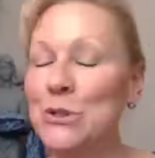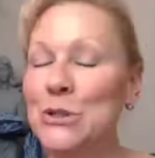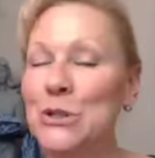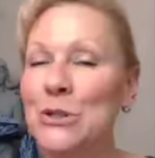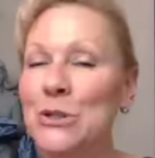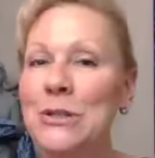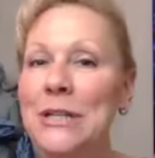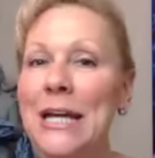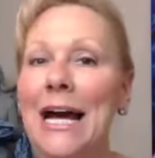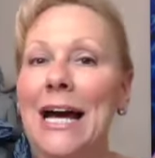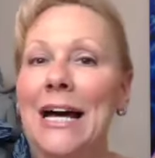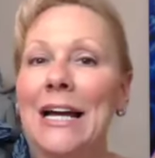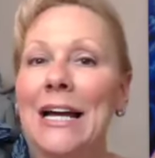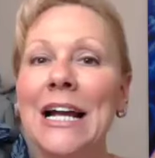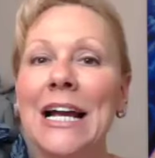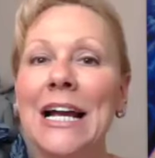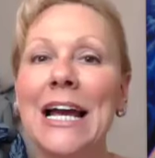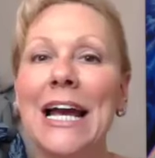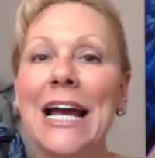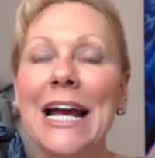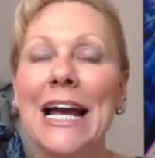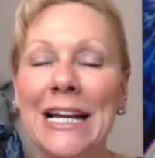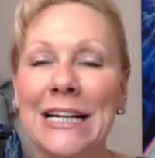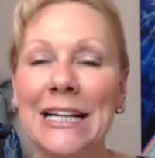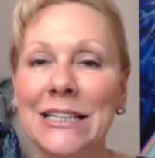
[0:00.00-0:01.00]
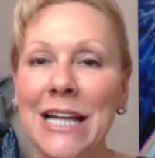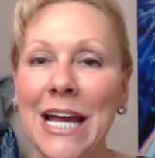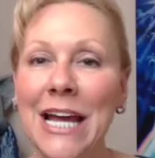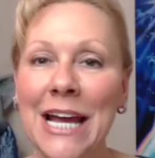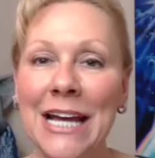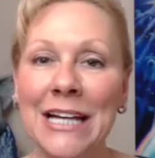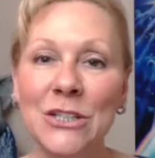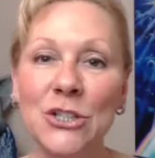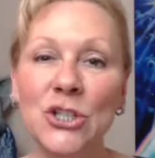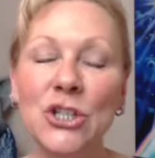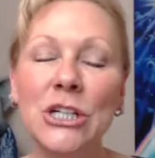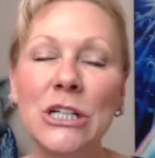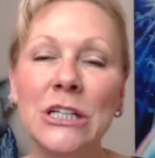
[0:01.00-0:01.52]
do that.
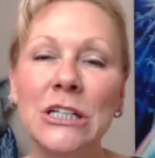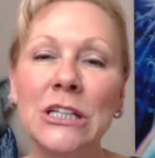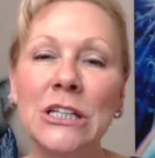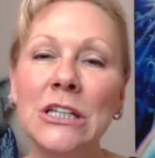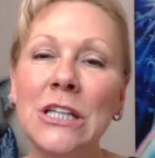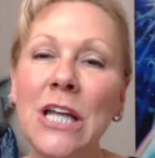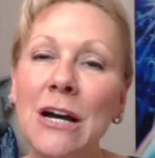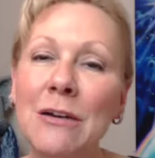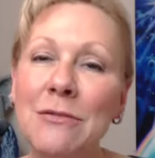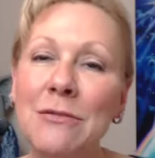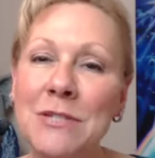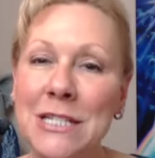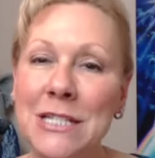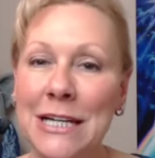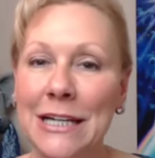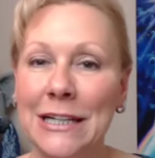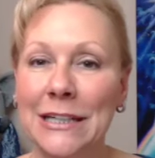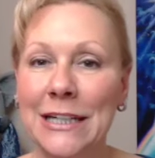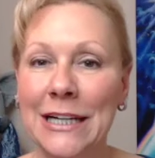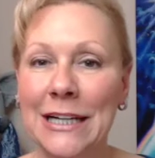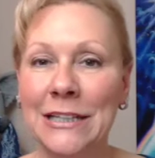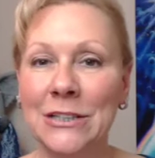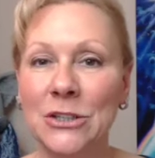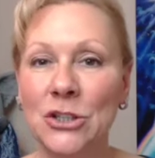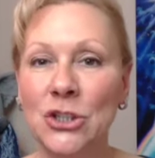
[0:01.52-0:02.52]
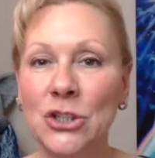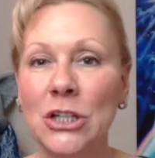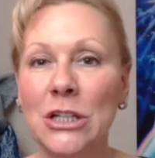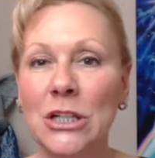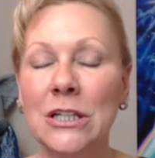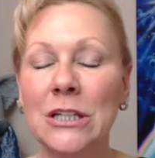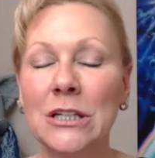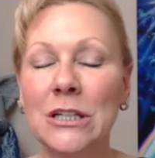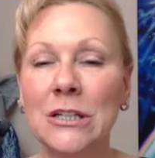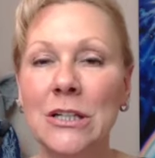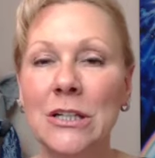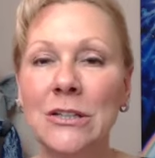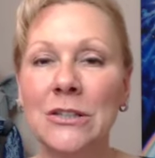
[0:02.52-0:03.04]
And she loves it. And
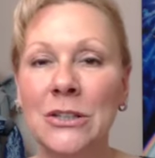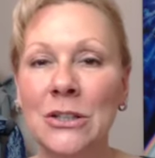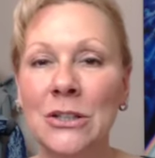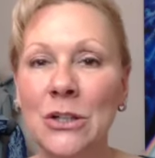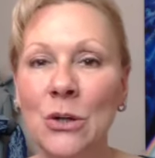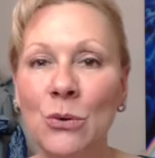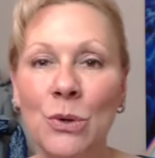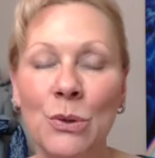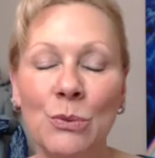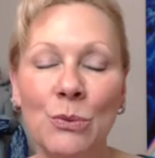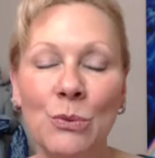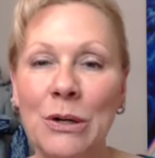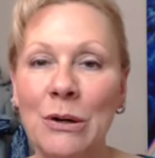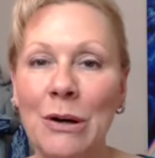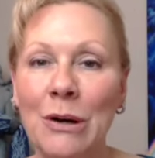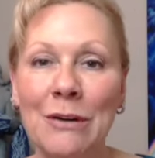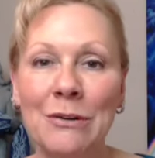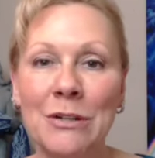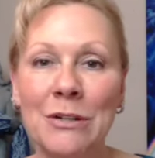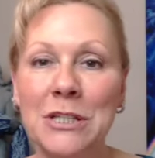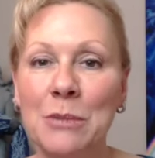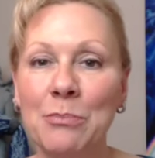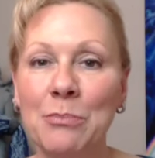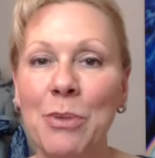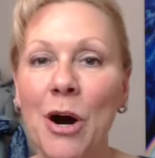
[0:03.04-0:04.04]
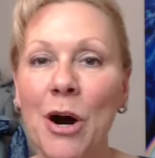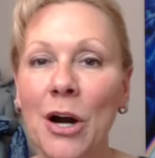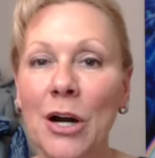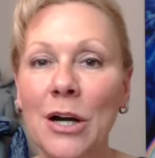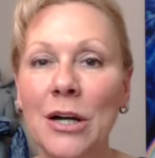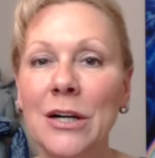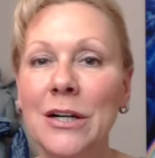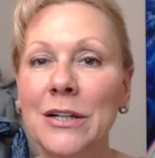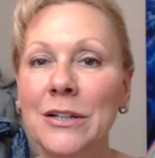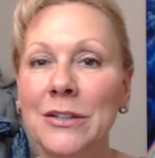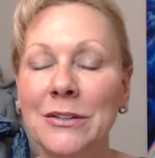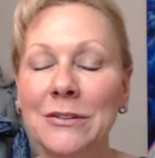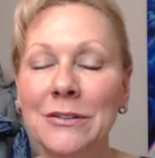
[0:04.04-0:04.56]
she, you know, when we were out at the
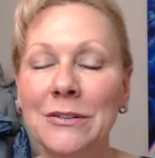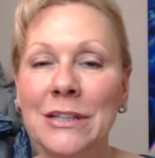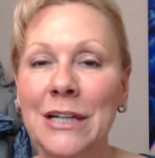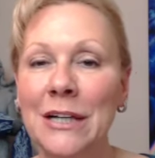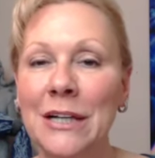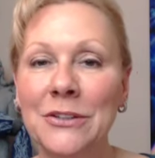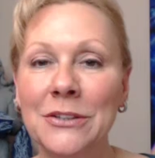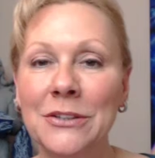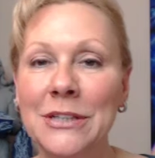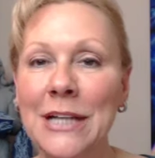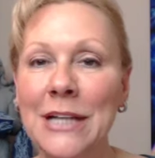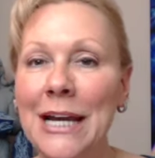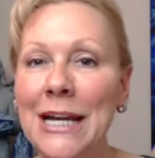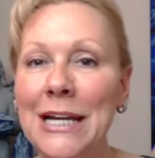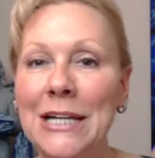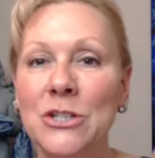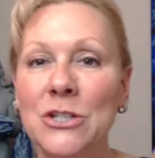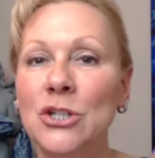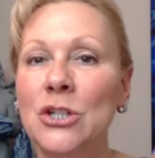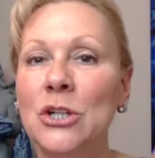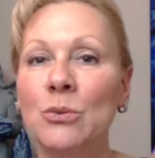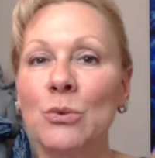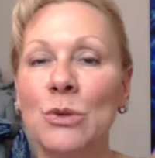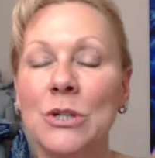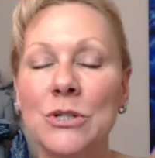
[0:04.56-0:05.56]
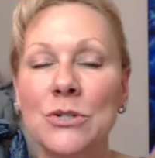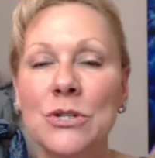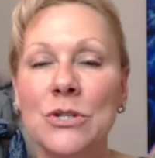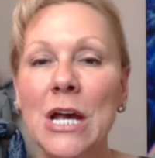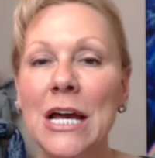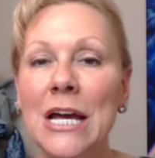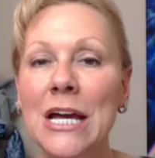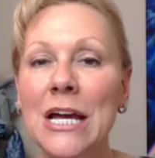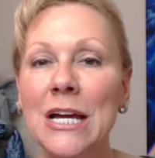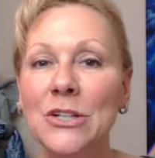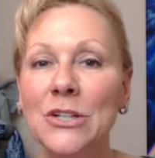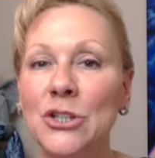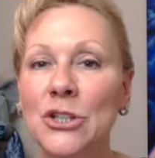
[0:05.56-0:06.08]
park the other day, she
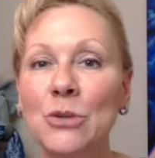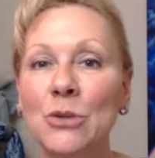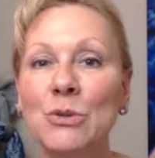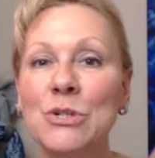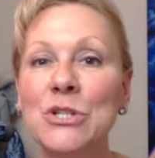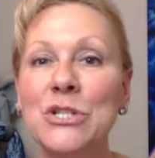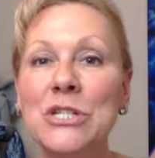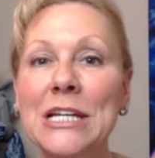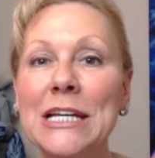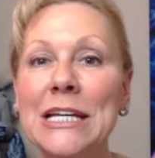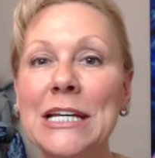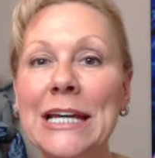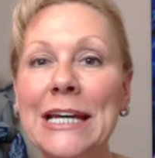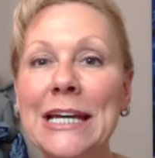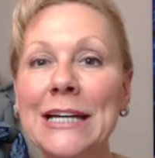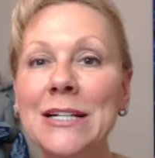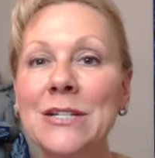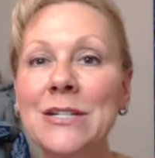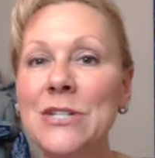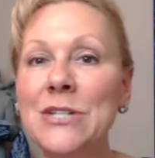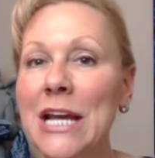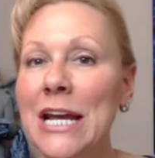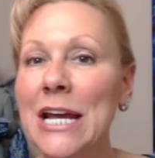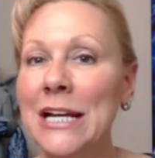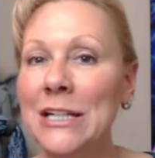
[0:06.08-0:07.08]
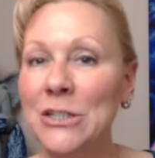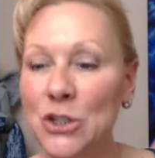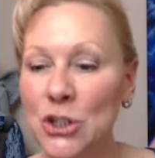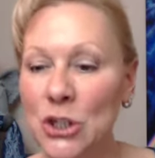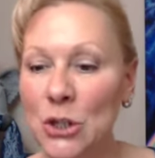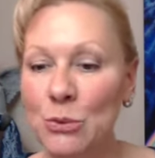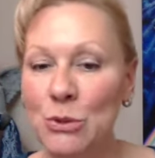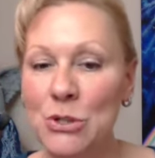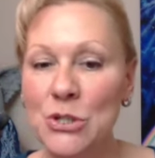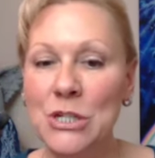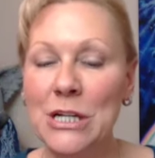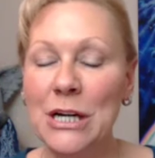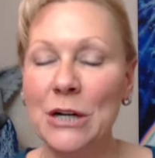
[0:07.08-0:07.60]
would see kids and she
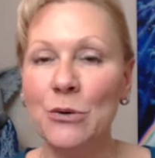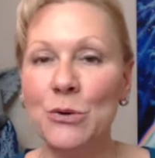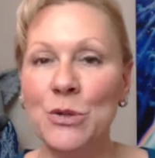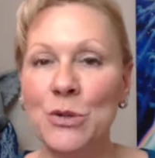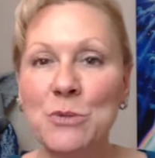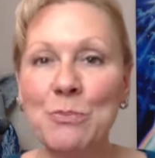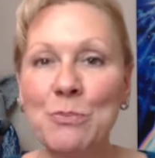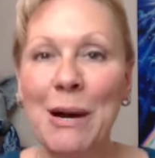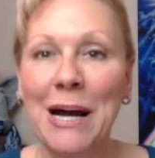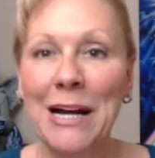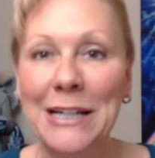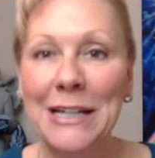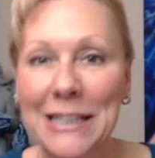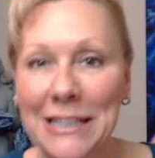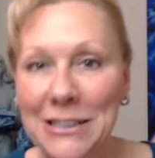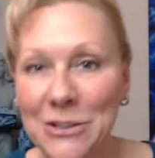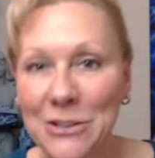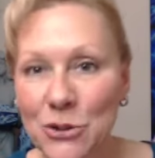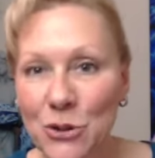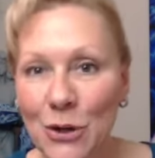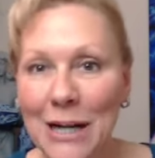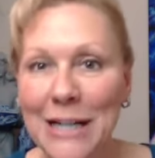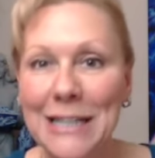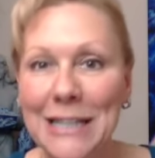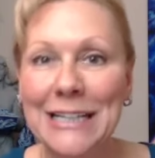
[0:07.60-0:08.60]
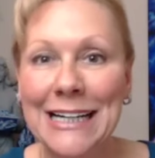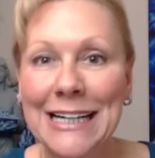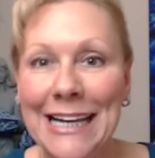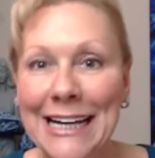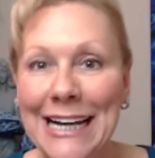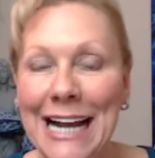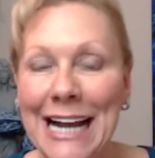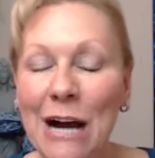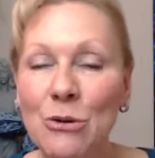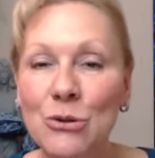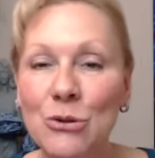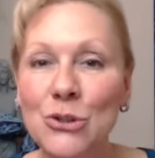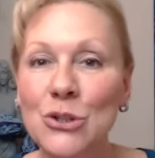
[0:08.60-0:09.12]
would start responding and trying to get
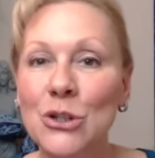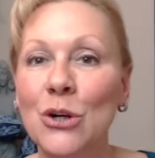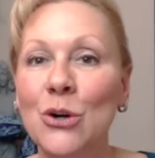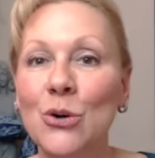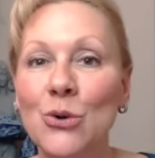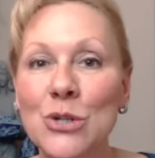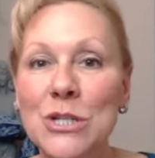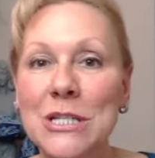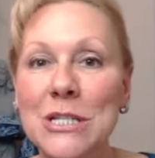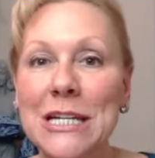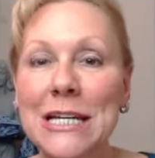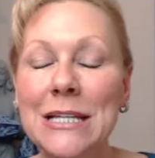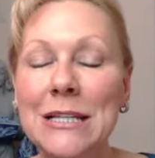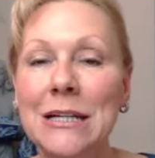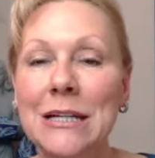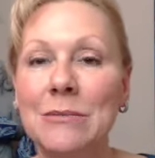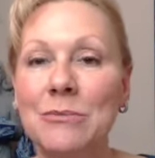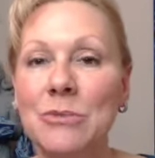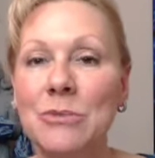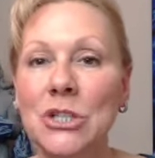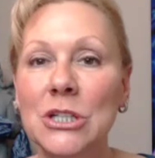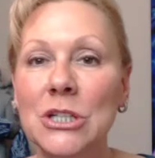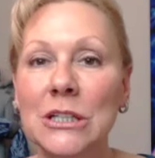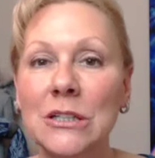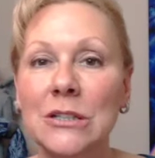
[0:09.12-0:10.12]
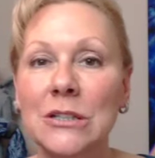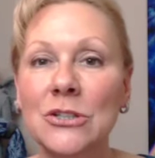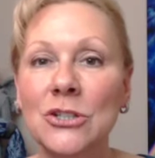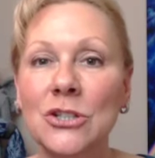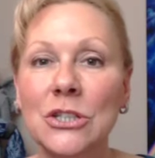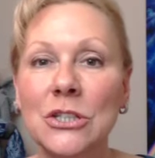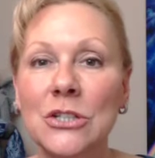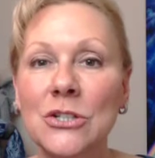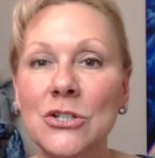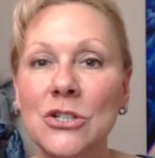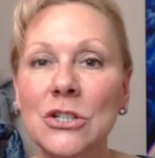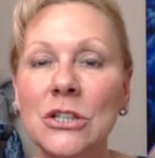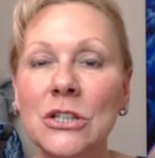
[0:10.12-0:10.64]
out to go see them. She
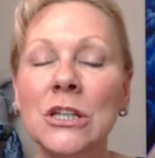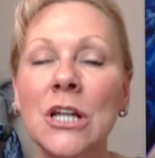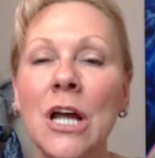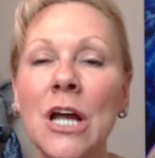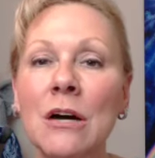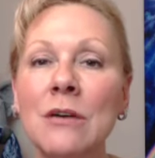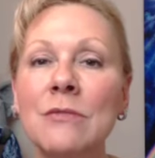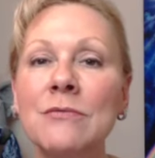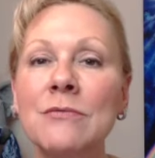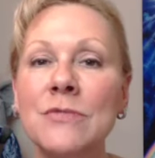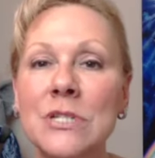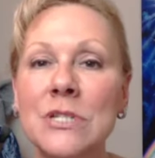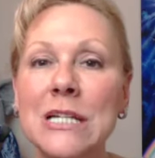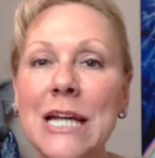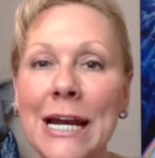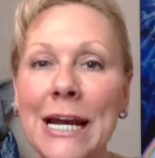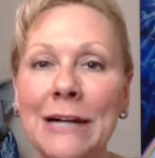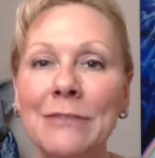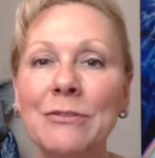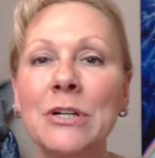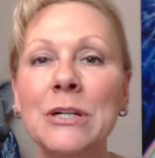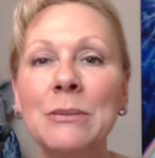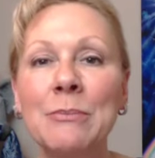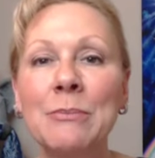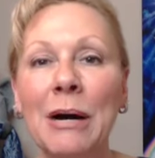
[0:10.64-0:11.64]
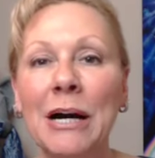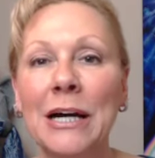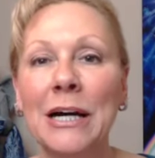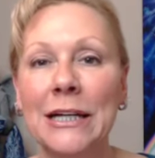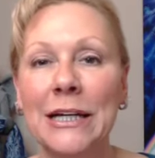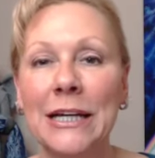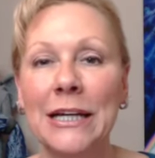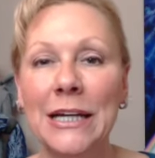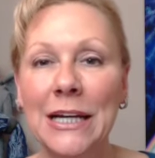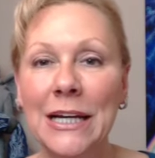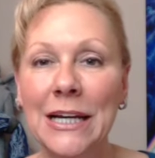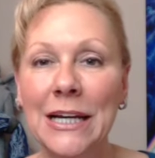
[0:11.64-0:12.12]
just loves everybody.